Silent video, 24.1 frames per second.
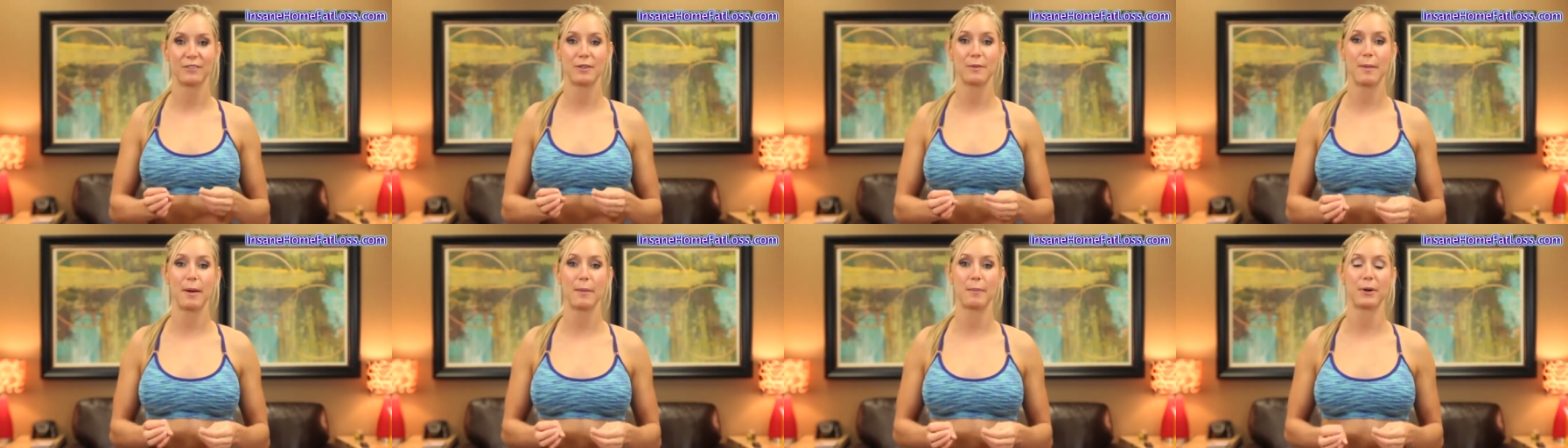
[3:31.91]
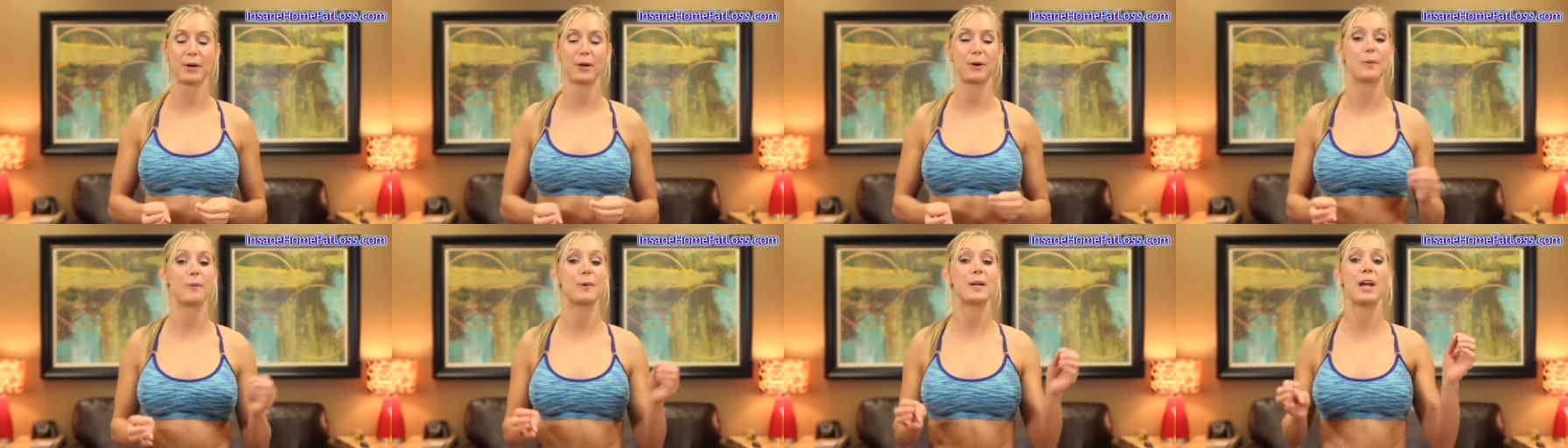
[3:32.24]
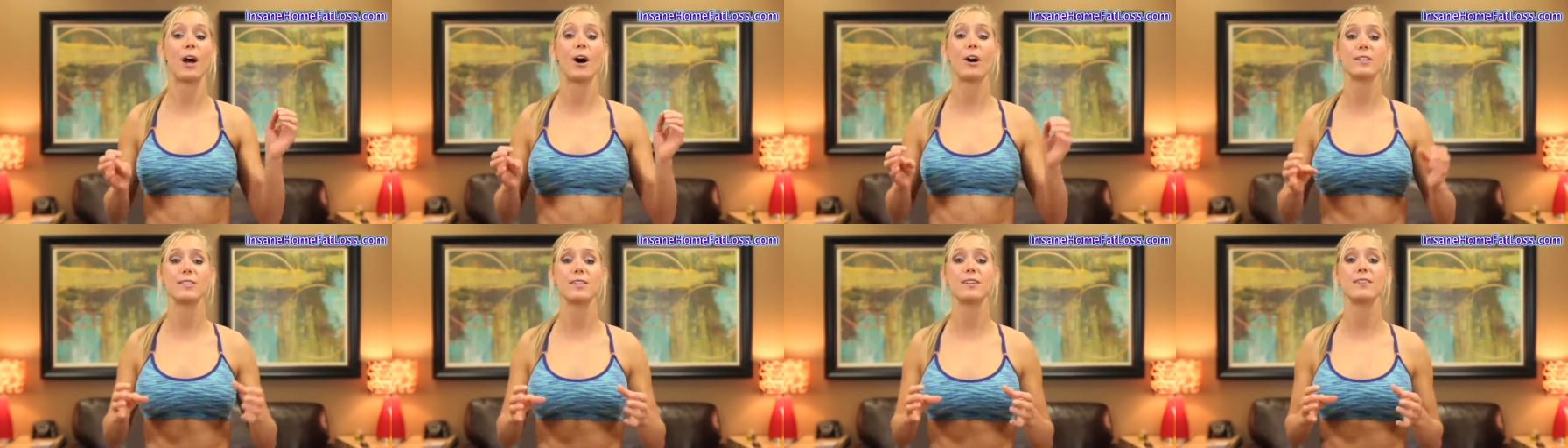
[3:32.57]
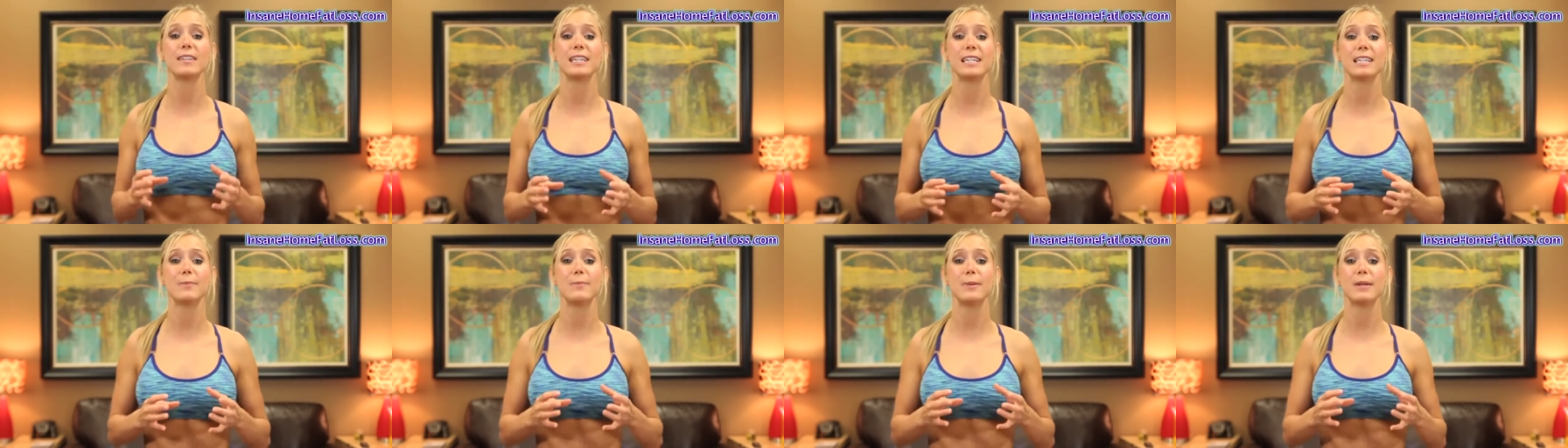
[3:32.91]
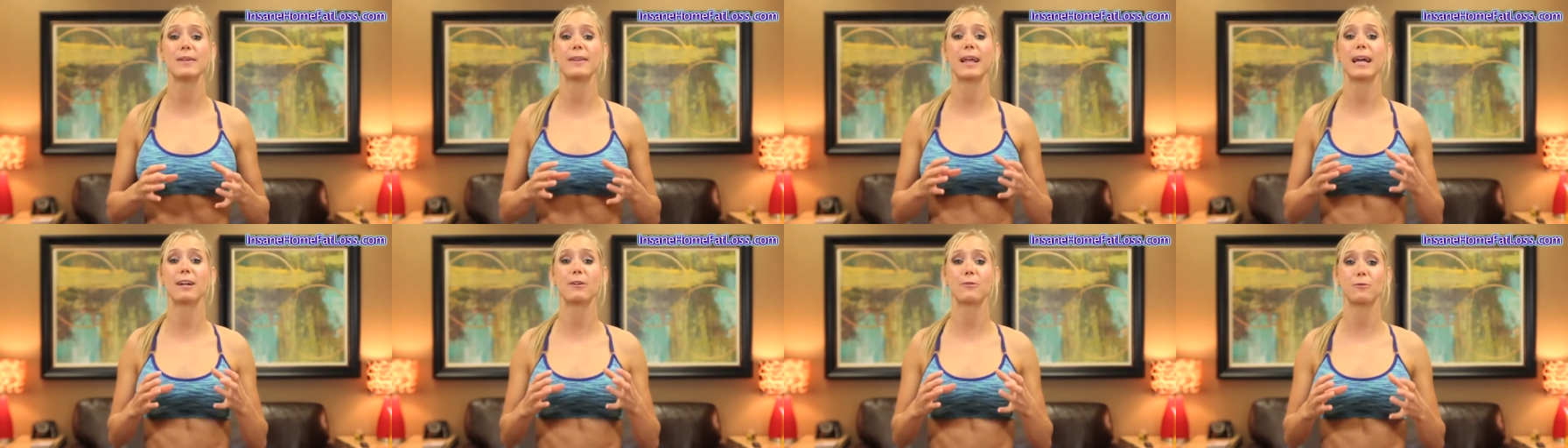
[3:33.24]
Remember, we all don't need to
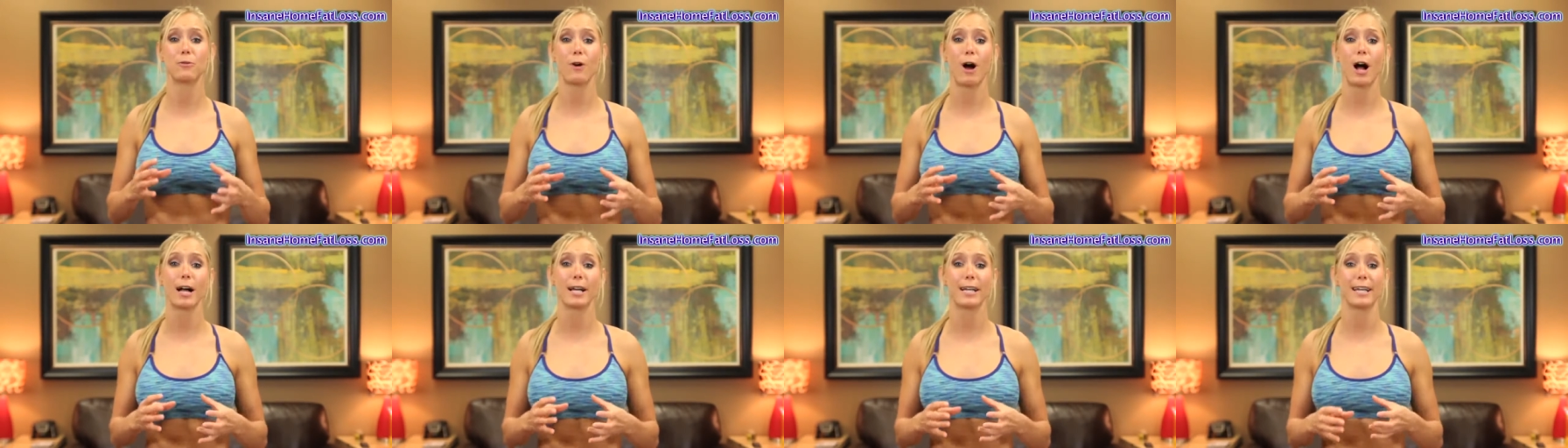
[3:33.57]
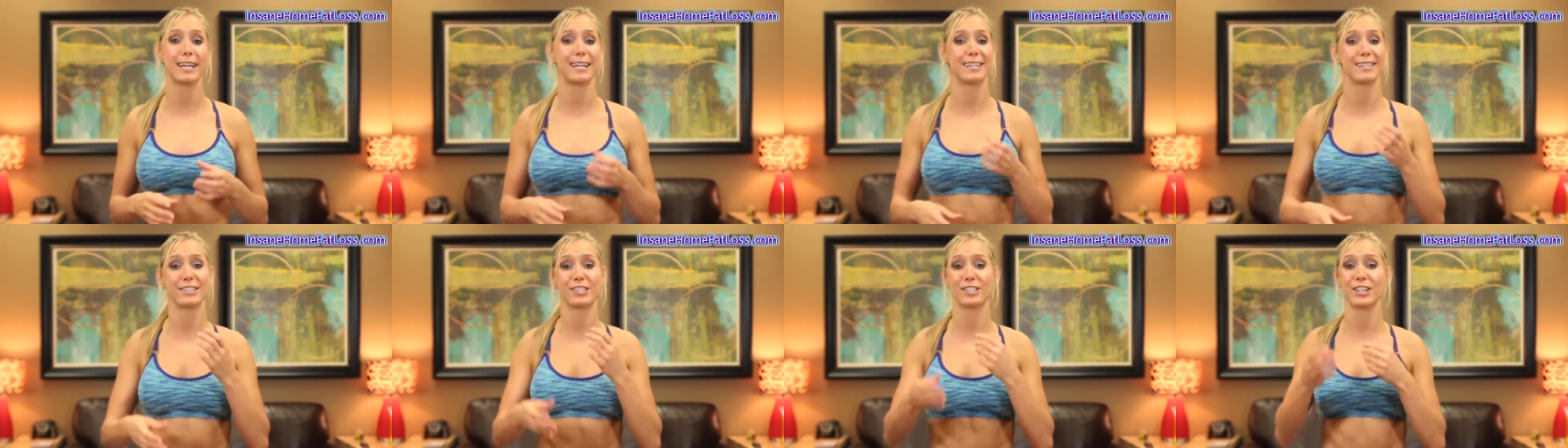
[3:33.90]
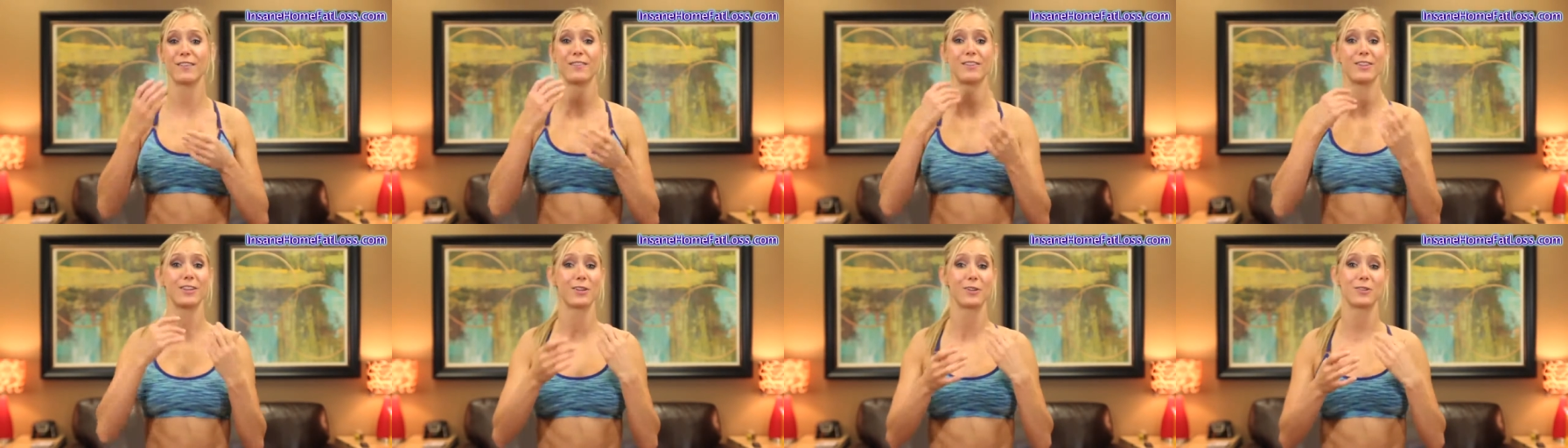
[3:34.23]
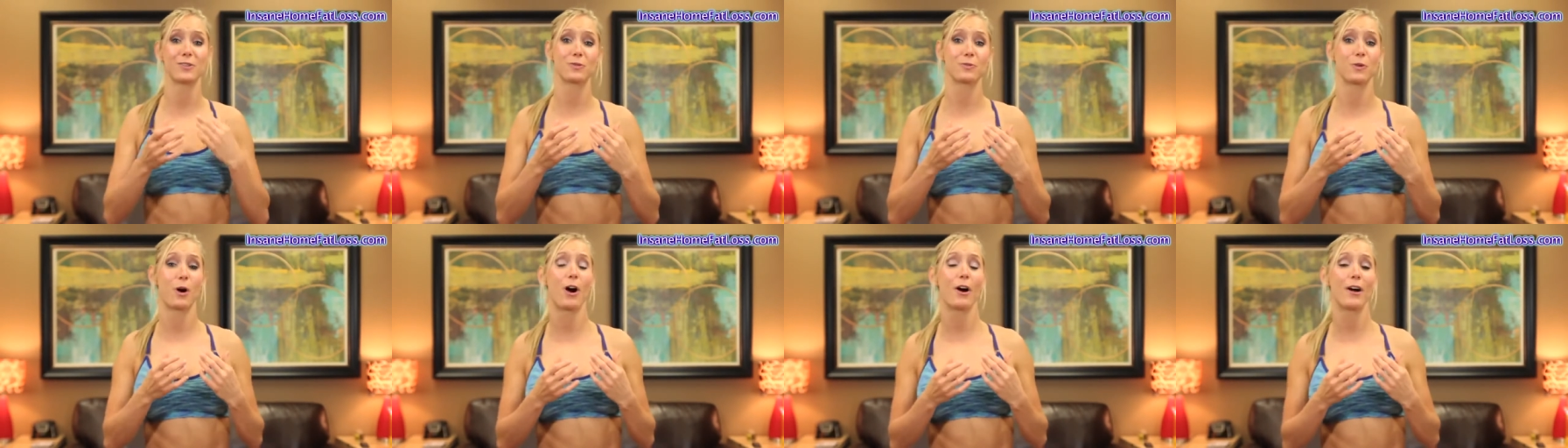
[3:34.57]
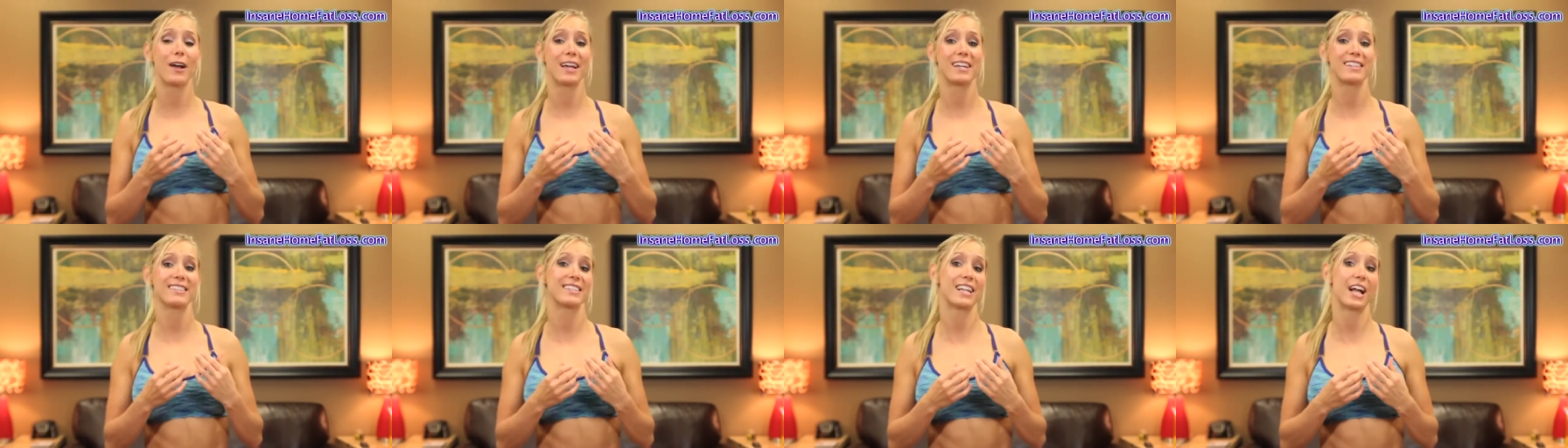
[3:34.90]
be like Rocky and shoving those raw
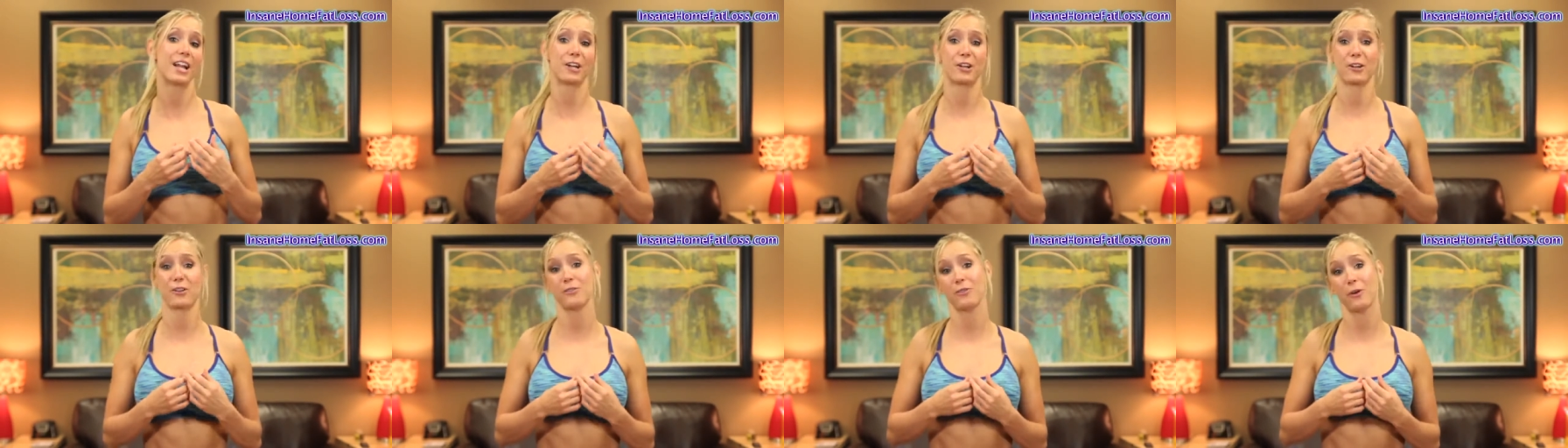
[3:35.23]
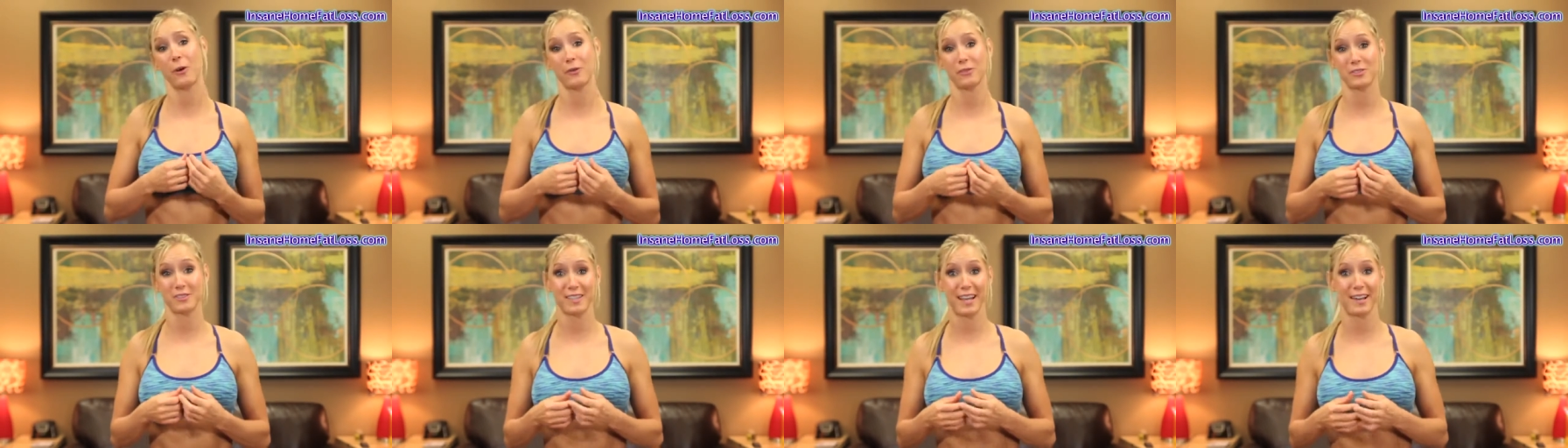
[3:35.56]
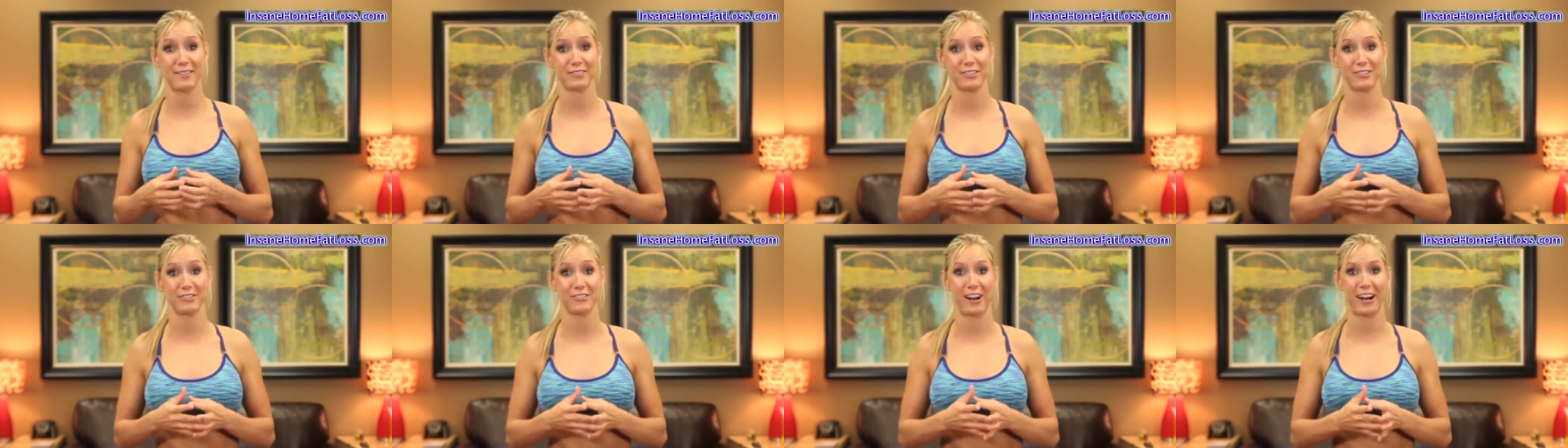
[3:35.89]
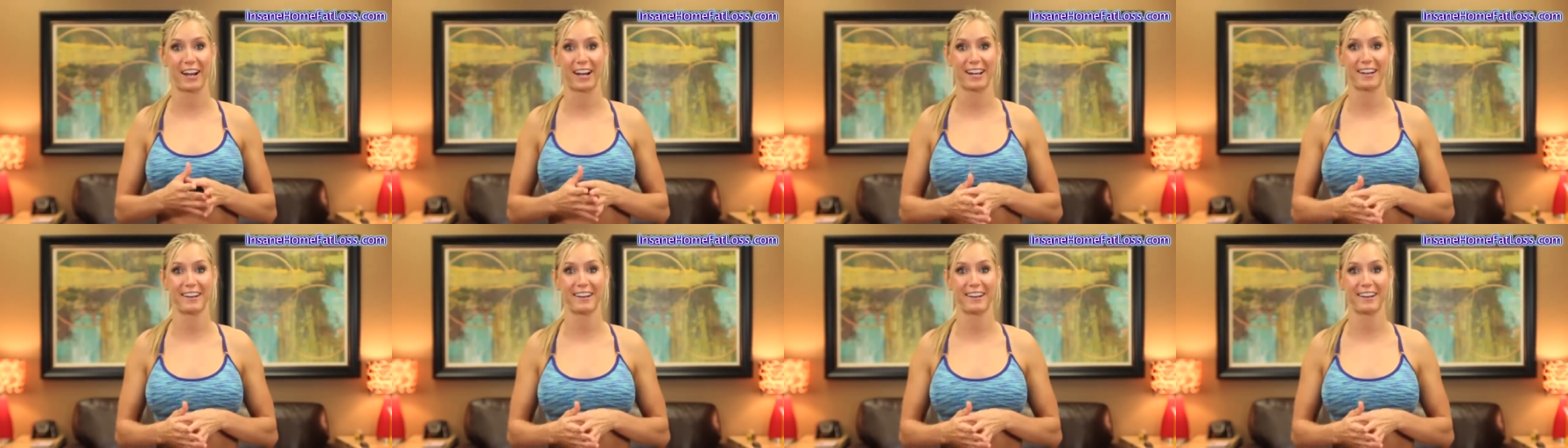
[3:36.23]
eggs down our throats left and right.